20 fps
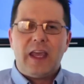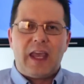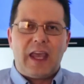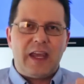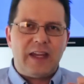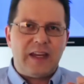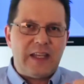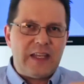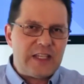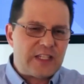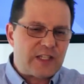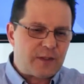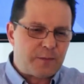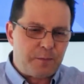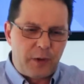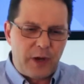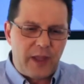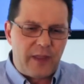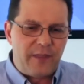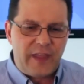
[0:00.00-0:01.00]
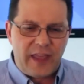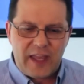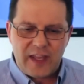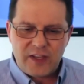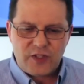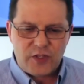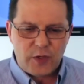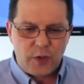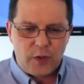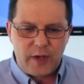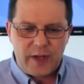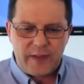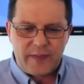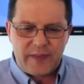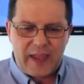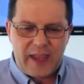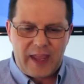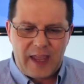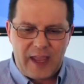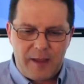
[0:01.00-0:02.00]
and he spread that joy
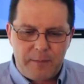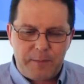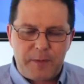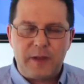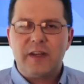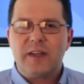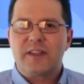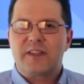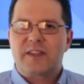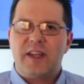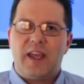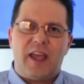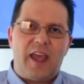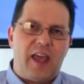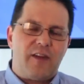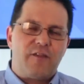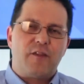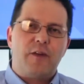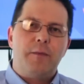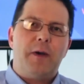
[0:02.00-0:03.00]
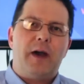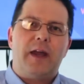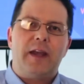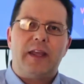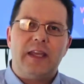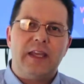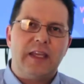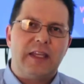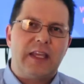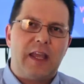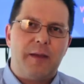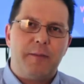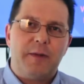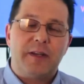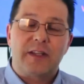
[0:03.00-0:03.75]
and that happiness to everybody he came